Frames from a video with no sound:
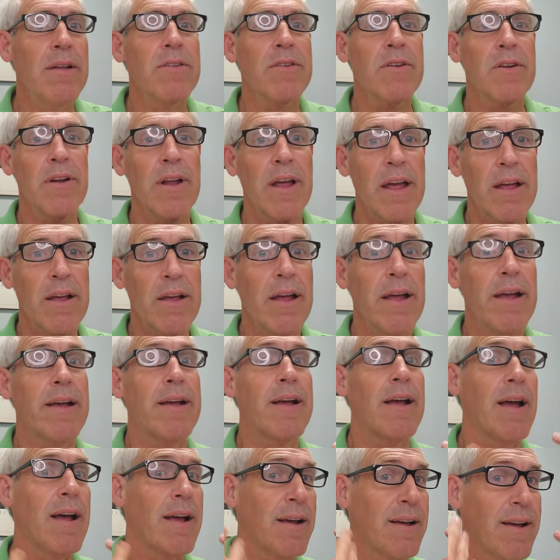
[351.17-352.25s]

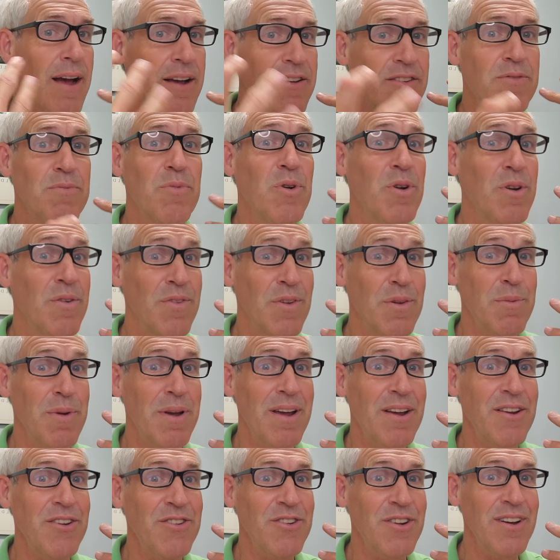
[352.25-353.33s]
it causes more
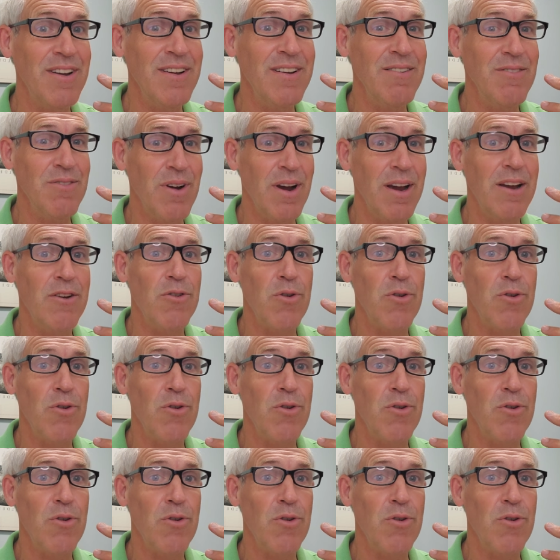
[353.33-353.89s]
inflammation, right?